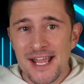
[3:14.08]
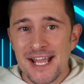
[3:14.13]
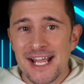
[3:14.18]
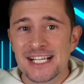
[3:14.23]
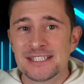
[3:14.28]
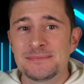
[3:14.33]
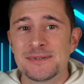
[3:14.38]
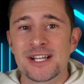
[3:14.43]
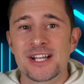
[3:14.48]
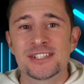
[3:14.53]
is
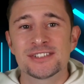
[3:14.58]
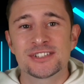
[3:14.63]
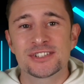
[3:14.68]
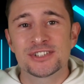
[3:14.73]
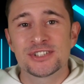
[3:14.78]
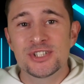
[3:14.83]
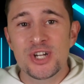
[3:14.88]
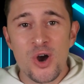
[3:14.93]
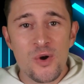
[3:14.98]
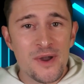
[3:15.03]
because there's
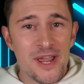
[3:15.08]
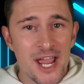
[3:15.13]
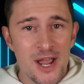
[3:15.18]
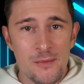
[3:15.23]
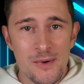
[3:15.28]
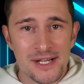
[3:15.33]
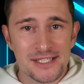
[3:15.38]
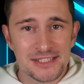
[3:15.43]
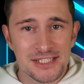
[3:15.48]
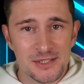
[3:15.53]
no
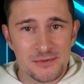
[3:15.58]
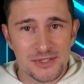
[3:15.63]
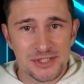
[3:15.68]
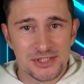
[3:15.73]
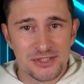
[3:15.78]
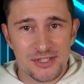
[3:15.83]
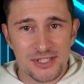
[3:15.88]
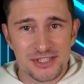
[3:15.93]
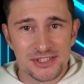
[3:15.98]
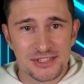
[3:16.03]
KYC
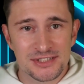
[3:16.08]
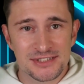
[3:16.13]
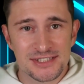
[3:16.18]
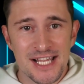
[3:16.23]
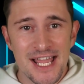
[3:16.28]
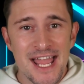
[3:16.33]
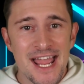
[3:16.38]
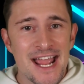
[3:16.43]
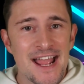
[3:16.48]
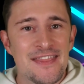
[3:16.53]
restrictions,
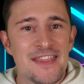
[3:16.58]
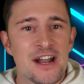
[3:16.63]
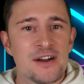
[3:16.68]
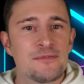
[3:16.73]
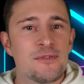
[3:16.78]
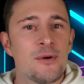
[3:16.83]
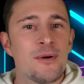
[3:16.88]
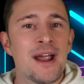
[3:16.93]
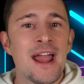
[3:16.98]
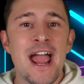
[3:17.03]
and
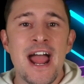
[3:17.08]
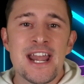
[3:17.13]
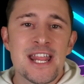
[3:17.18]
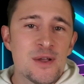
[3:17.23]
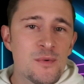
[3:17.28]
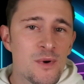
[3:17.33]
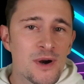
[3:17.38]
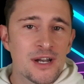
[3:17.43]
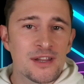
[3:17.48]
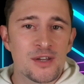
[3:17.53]
therefore
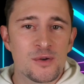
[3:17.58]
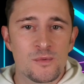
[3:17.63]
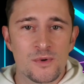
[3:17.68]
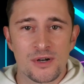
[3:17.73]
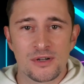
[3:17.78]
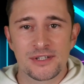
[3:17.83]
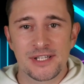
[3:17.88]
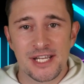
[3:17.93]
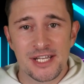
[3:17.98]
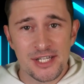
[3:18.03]
anyone in the
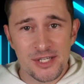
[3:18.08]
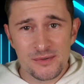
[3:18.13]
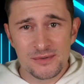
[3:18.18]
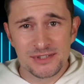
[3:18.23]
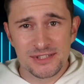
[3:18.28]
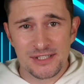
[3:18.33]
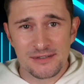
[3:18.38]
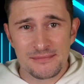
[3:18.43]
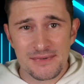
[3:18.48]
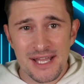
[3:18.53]
world can use
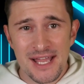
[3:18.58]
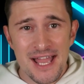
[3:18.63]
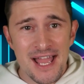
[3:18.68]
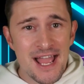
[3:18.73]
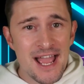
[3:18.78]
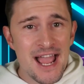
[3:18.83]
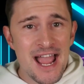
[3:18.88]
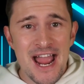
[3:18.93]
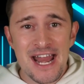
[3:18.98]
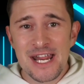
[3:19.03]
them.
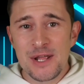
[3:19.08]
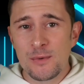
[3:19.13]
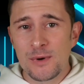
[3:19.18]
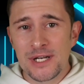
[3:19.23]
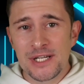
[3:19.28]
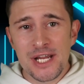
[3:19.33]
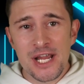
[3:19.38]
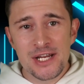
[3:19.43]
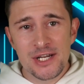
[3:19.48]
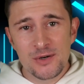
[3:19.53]
Anyone
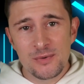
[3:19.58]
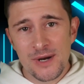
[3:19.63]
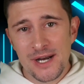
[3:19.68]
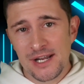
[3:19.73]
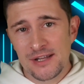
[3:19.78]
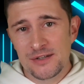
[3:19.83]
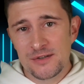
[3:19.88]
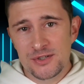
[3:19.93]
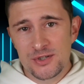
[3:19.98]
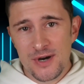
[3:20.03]
can create a
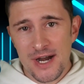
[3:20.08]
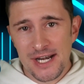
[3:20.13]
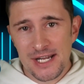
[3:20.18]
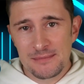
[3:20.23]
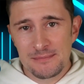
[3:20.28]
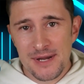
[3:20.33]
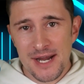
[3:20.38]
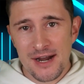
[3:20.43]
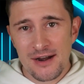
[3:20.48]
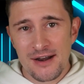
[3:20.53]
new trading
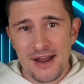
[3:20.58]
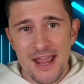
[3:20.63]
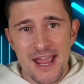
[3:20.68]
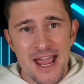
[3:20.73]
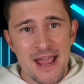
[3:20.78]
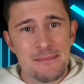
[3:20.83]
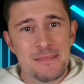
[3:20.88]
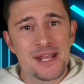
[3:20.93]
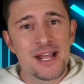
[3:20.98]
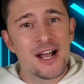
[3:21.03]
pair,
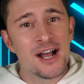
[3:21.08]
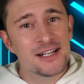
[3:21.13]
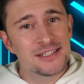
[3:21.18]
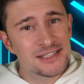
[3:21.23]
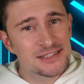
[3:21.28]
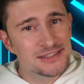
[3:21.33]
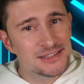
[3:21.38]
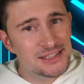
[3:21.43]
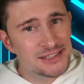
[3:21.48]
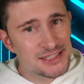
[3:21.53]
and because
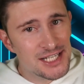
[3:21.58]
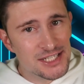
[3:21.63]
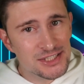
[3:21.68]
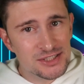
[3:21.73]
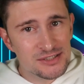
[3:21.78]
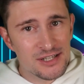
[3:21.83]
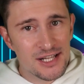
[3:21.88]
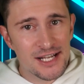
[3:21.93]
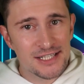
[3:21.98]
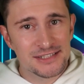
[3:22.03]
it's
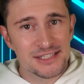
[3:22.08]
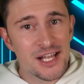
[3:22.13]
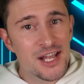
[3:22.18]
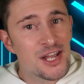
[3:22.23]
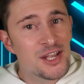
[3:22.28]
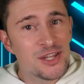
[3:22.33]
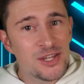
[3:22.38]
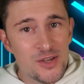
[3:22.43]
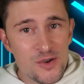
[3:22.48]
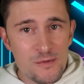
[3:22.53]
decentralized,
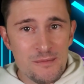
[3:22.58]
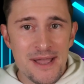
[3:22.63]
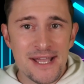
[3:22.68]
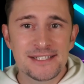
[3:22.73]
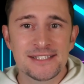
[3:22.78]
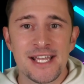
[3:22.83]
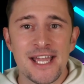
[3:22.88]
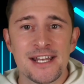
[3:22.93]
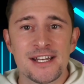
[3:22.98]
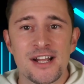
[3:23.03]
you
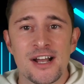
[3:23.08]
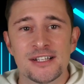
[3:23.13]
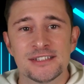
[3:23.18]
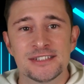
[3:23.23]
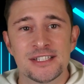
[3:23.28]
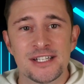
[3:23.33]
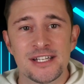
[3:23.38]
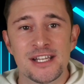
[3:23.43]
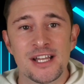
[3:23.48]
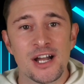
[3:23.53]
maintain
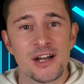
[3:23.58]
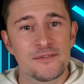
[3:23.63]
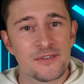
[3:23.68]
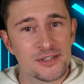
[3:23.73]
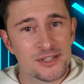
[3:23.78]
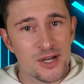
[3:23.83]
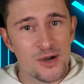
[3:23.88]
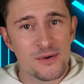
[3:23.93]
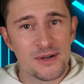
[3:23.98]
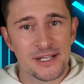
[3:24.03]
custody of your
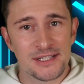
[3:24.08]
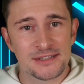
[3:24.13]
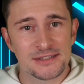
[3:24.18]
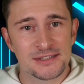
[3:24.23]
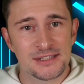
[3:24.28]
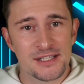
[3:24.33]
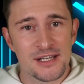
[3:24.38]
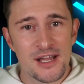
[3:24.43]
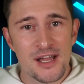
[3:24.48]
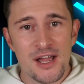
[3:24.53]
tokens.
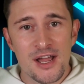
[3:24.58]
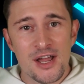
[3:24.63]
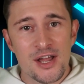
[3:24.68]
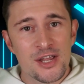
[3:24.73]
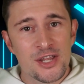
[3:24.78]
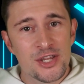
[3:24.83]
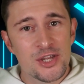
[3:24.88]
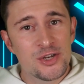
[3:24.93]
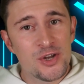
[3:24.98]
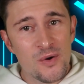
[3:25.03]

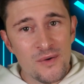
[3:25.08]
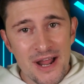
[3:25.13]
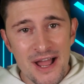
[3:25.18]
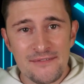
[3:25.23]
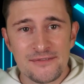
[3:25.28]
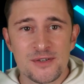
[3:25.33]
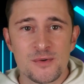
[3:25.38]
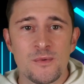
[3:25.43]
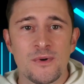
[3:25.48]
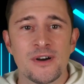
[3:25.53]
You don't
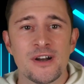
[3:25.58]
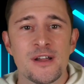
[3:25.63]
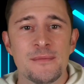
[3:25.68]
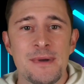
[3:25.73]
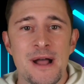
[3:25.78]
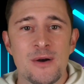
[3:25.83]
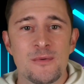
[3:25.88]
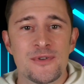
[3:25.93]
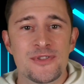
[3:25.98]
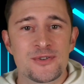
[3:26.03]
have to worry
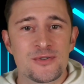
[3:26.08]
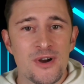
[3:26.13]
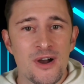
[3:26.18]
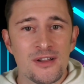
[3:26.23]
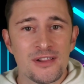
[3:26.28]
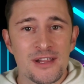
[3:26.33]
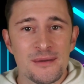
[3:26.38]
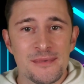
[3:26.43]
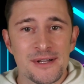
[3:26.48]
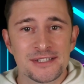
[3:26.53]
about withdrawal
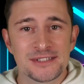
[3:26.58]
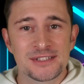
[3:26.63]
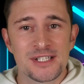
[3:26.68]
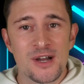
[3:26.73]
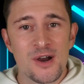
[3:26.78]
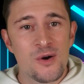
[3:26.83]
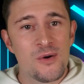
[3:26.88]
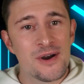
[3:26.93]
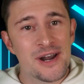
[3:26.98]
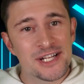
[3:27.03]
limits
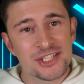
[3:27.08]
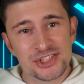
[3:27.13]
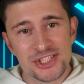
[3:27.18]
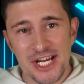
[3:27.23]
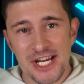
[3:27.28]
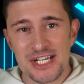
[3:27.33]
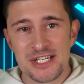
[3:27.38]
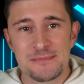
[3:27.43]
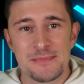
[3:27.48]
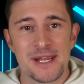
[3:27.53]
or an
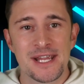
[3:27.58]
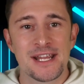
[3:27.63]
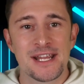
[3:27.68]
exchange being